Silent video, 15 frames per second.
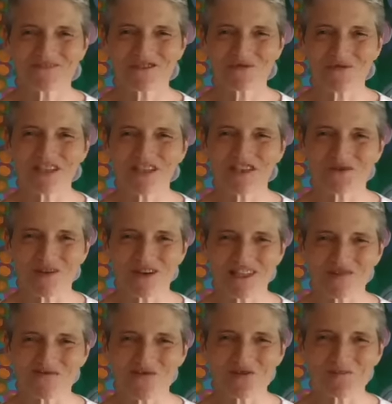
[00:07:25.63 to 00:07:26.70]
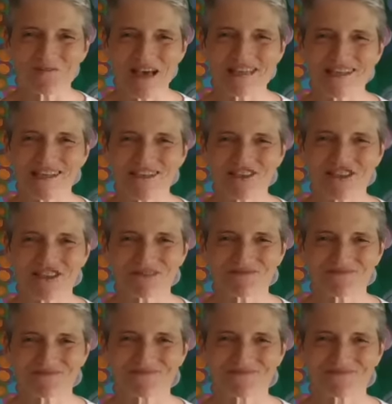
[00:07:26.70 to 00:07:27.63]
2021 message,